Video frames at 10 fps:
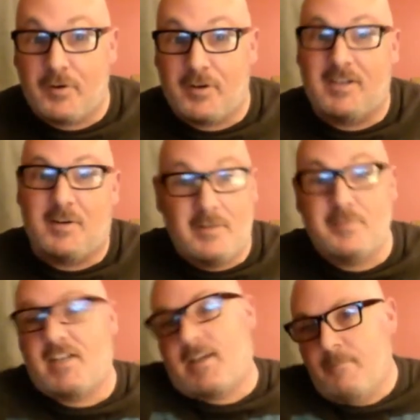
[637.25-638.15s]
And that was
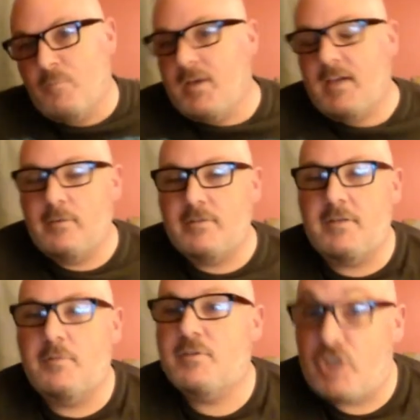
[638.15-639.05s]
like it was
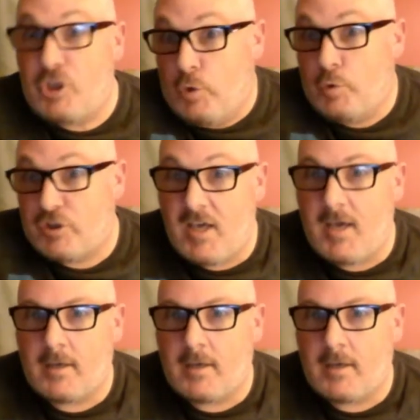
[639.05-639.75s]
a huge thing